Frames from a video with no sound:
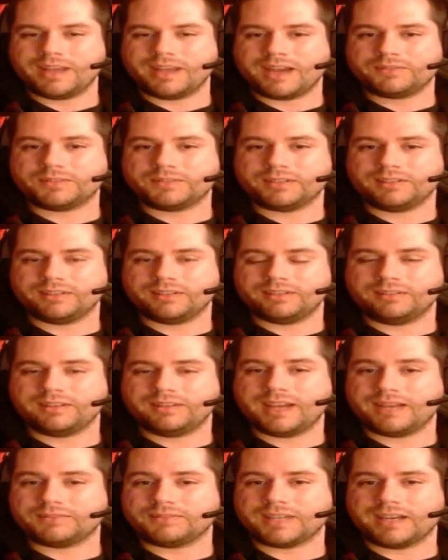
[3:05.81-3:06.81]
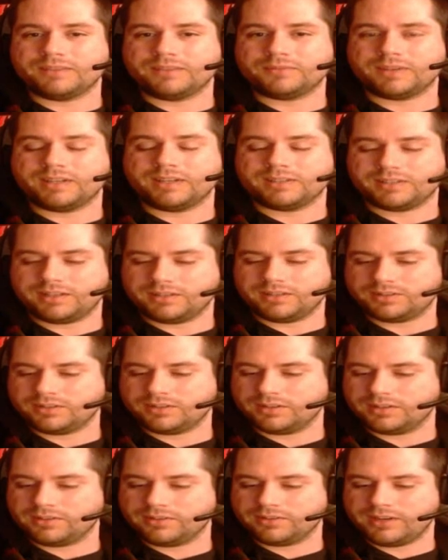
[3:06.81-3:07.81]
you have to have a
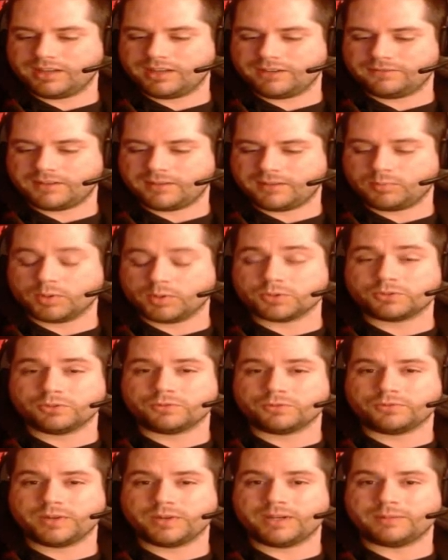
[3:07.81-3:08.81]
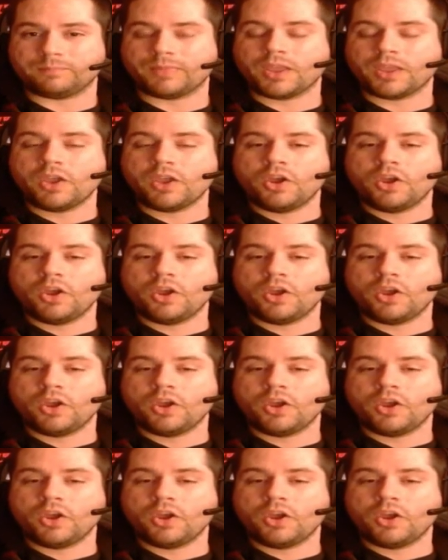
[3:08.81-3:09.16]
certain degree of personal freedom.